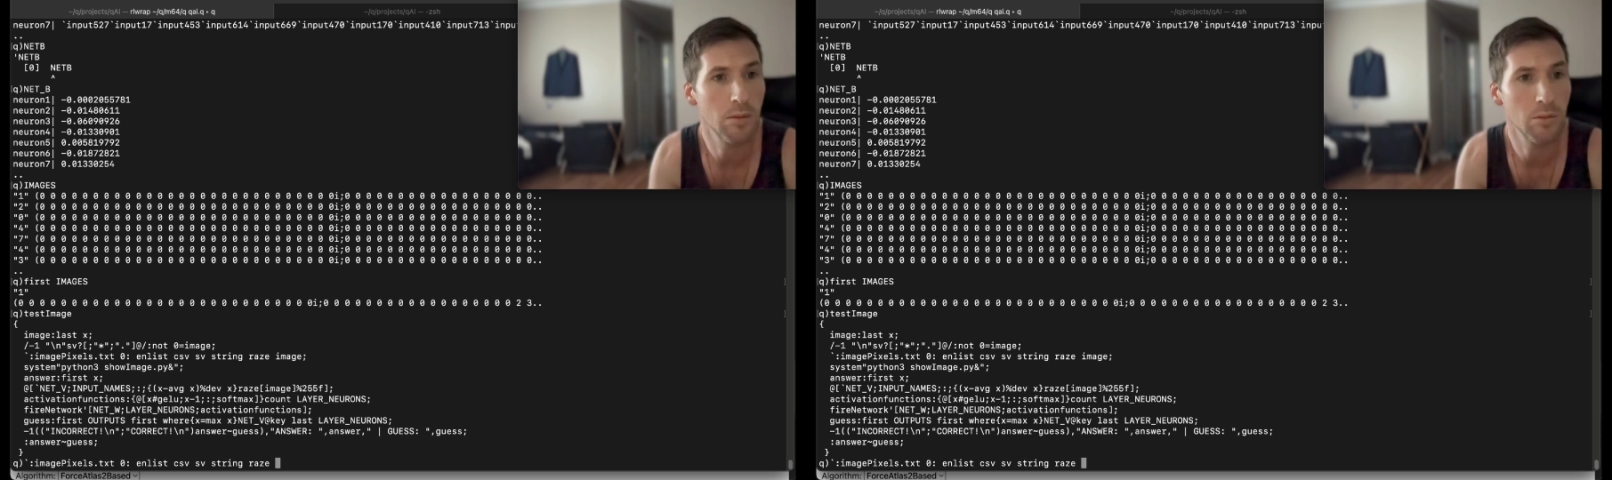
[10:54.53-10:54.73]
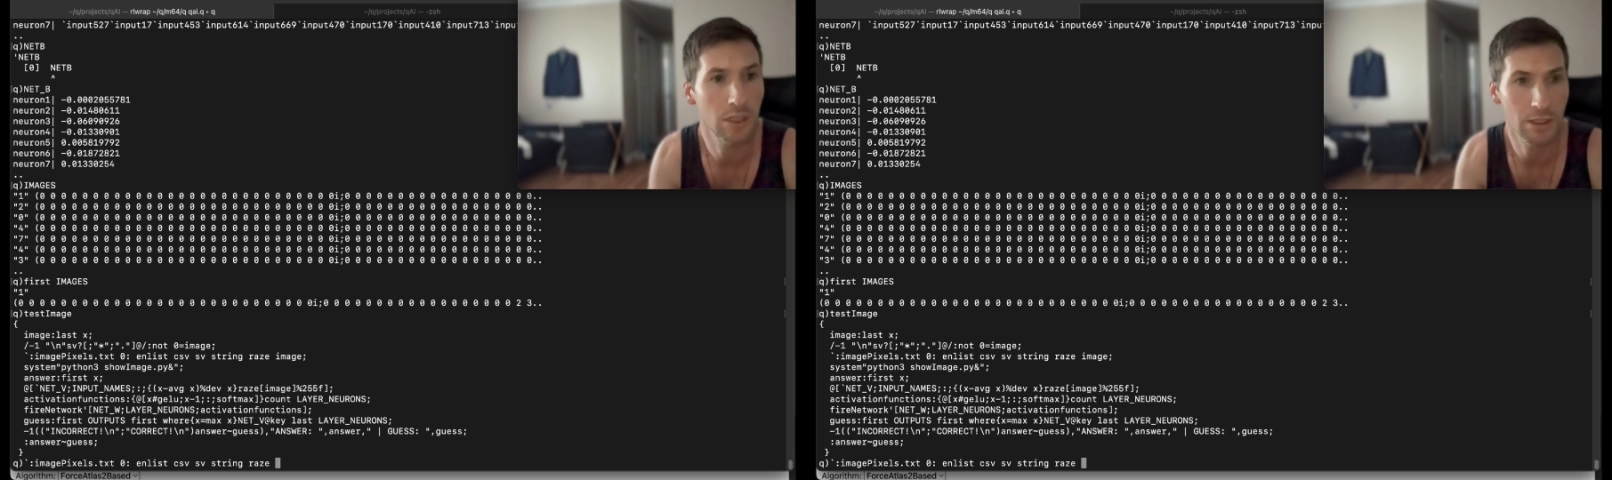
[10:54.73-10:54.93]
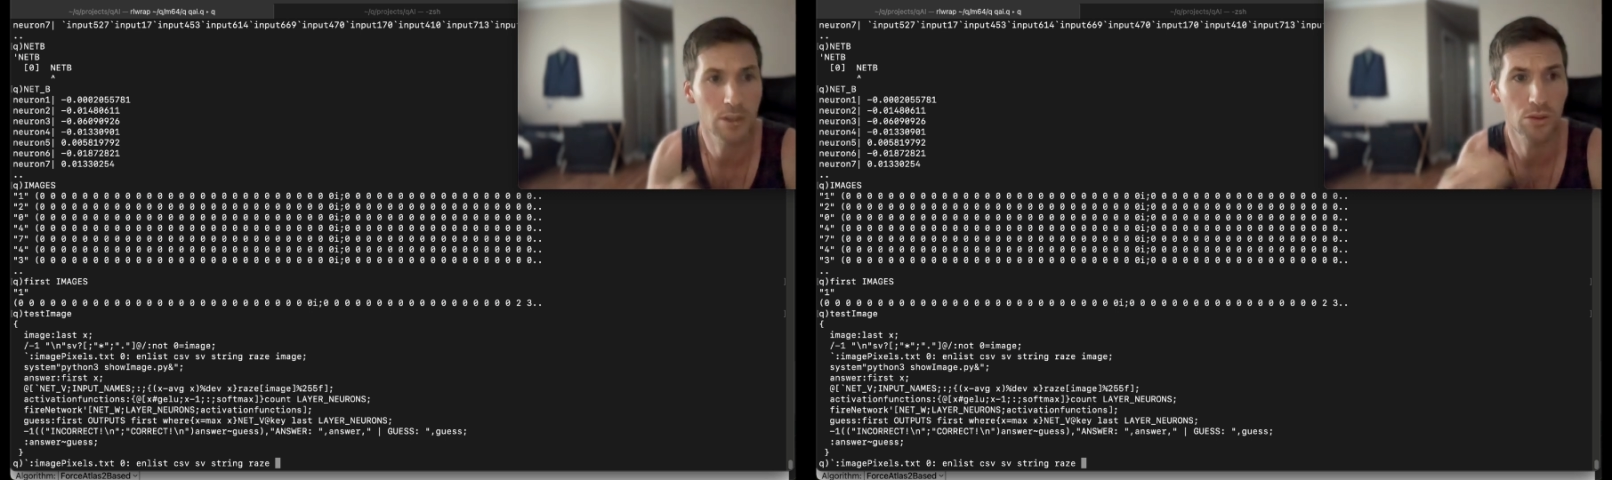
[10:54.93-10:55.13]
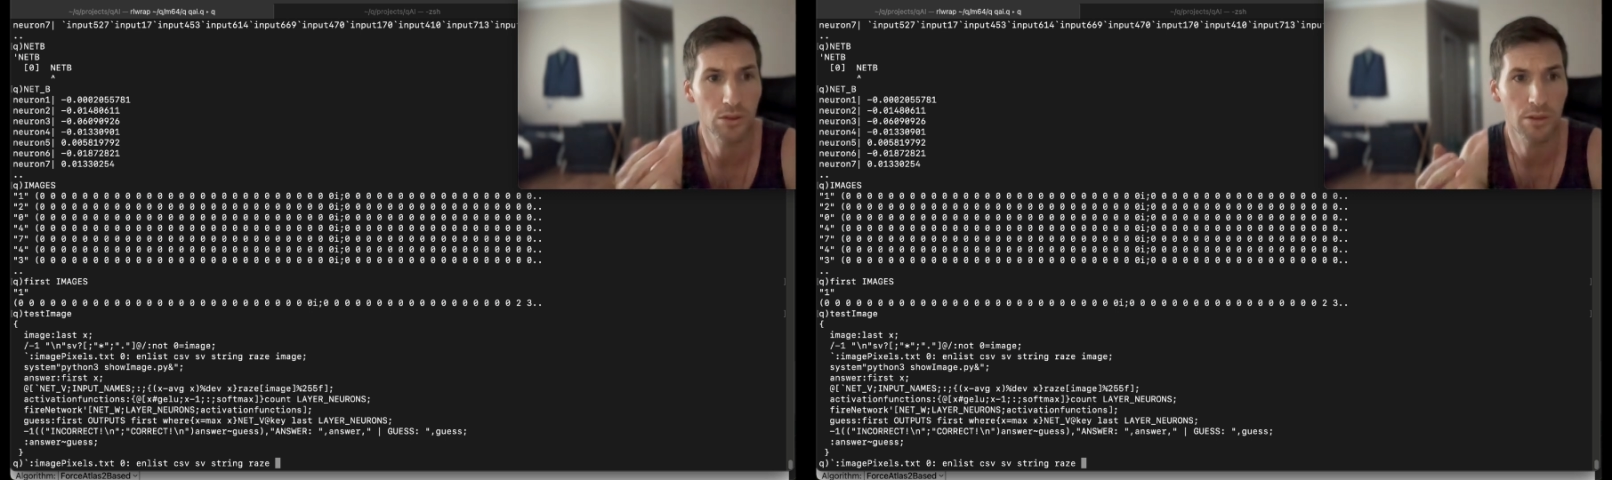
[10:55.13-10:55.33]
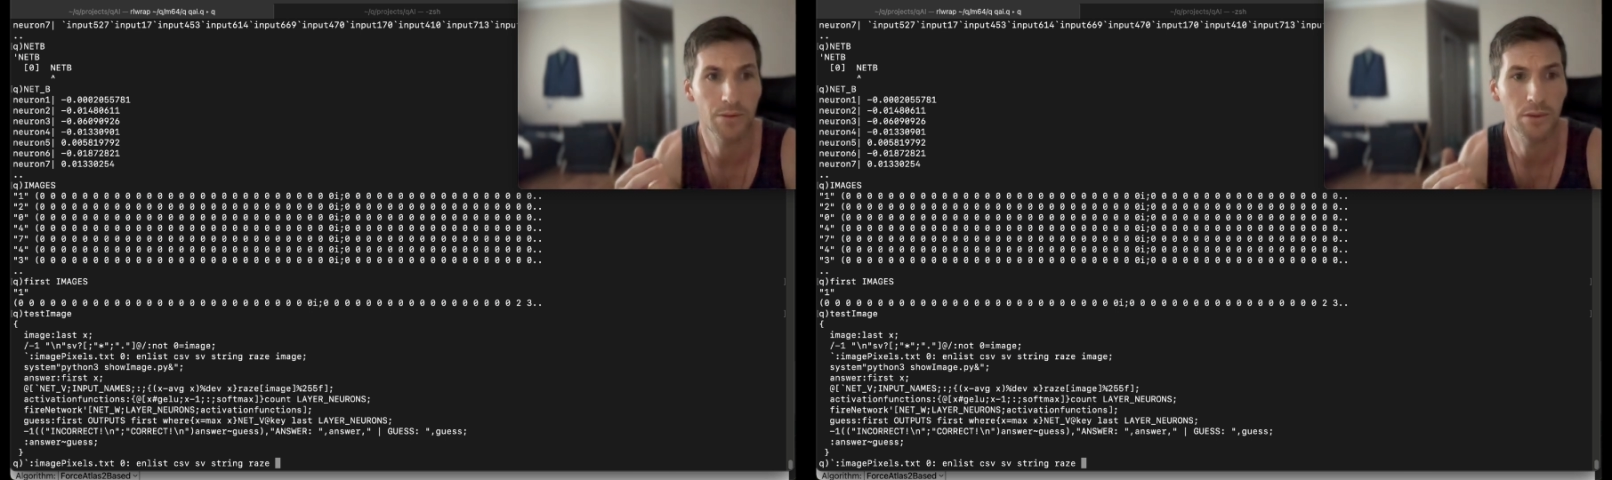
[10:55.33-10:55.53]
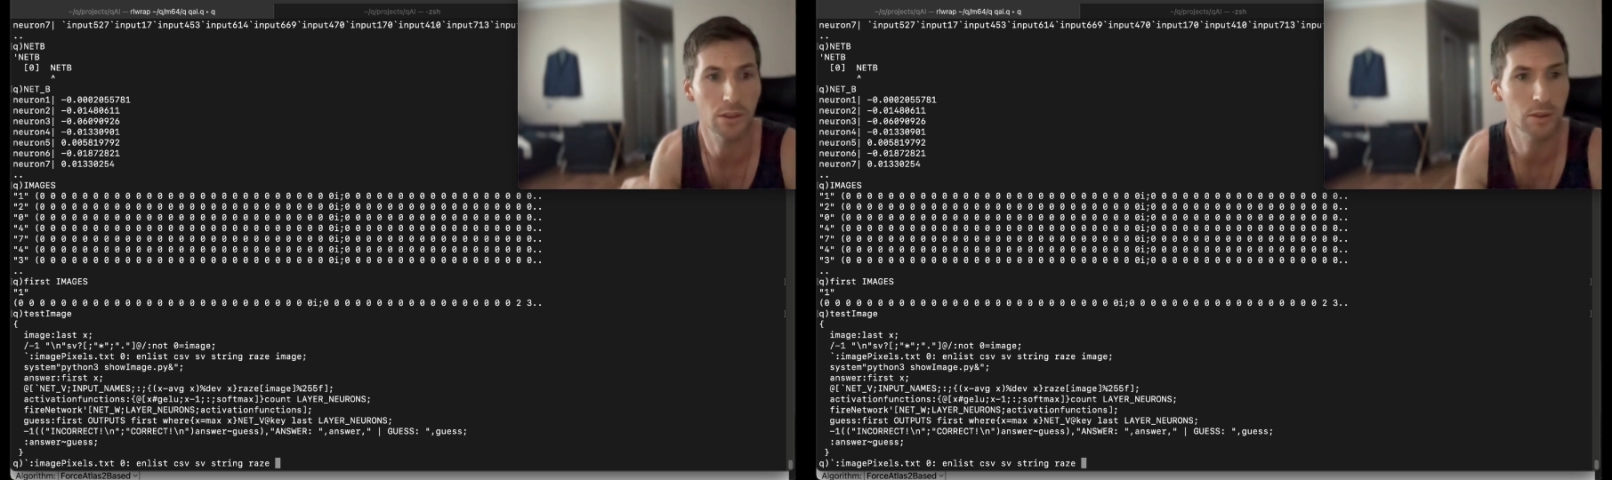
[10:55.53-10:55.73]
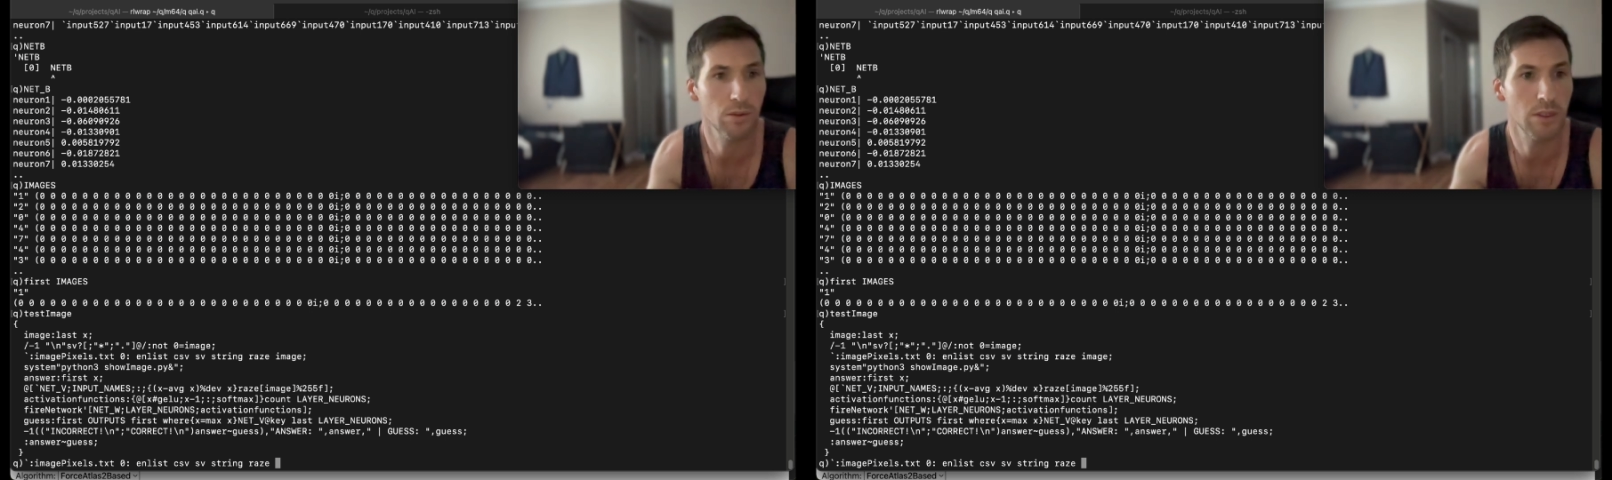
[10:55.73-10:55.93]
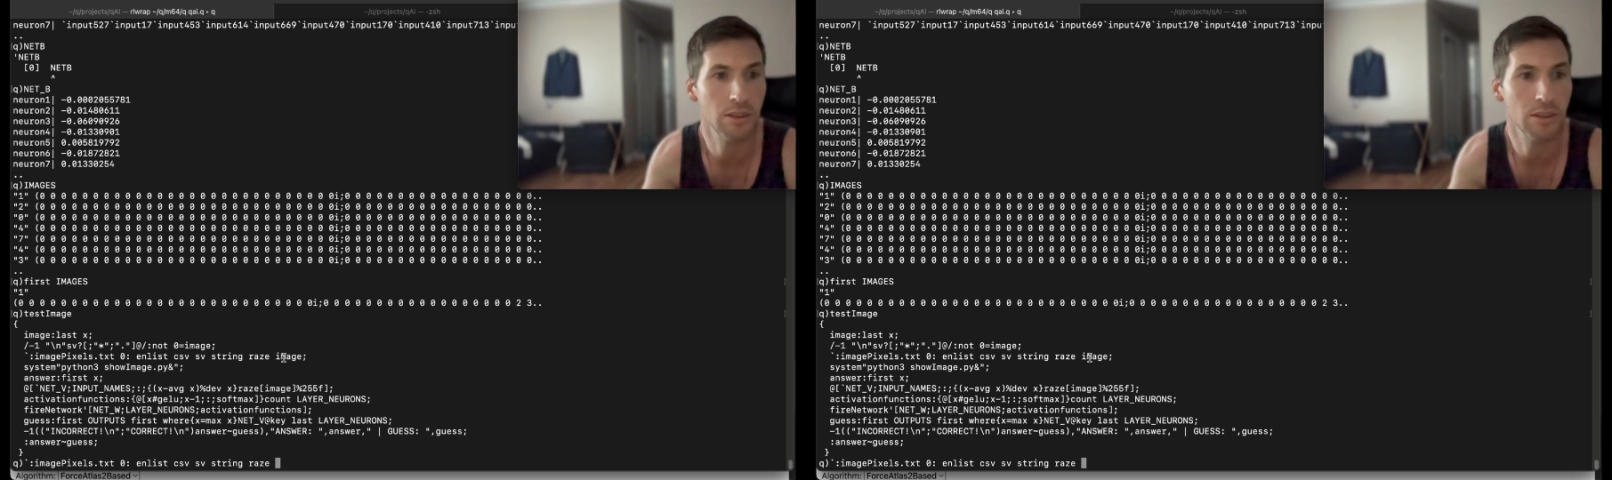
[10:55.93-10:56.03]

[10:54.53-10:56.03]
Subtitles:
let's do the first one,